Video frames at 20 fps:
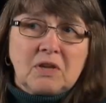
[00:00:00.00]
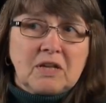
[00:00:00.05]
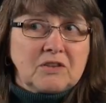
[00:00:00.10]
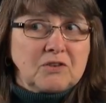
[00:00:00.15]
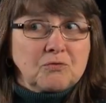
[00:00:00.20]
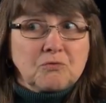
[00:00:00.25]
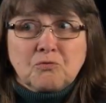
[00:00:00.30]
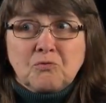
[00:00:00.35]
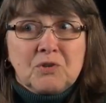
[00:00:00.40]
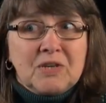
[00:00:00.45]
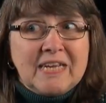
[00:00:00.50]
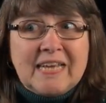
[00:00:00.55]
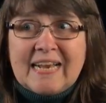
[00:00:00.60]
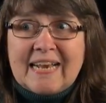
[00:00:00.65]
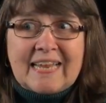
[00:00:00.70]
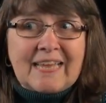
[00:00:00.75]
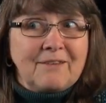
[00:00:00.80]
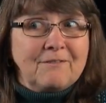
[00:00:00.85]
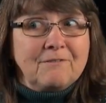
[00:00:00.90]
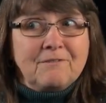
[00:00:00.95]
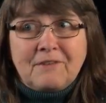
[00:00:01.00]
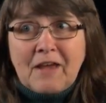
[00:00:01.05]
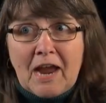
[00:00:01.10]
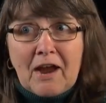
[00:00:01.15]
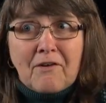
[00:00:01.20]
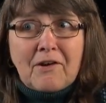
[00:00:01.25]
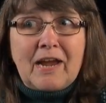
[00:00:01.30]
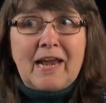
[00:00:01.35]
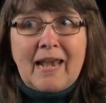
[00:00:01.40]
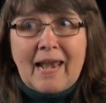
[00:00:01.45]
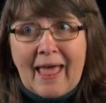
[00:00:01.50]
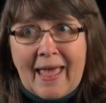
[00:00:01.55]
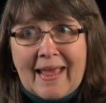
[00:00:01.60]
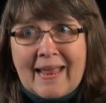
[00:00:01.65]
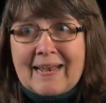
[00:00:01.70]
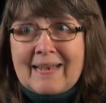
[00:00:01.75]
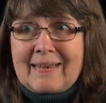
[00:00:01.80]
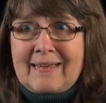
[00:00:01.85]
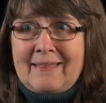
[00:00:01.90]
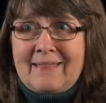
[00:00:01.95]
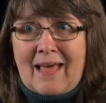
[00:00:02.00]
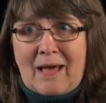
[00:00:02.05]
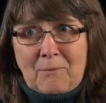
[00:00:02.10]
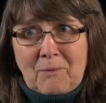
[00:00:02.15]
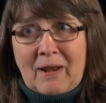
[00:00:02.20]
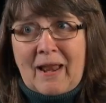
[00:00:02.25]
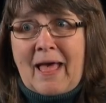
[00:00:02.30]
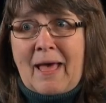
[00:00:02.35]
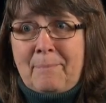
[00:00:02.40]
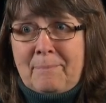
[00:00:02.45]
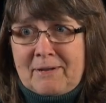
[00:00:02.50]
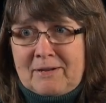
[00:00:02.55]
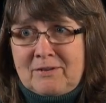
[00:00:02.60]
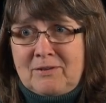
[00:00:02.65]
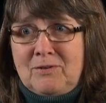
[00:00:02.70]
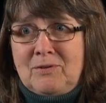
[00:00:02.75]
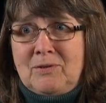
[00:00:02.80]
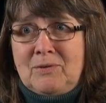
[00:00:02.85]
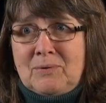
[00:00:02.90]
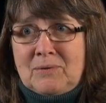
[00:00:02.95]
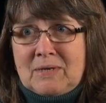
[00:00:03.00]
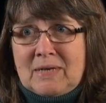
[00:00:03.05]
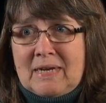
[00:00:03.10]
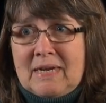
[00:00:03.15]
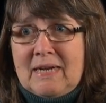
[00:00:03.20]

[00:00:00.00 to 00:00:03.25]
it's really very likely that will happen to you.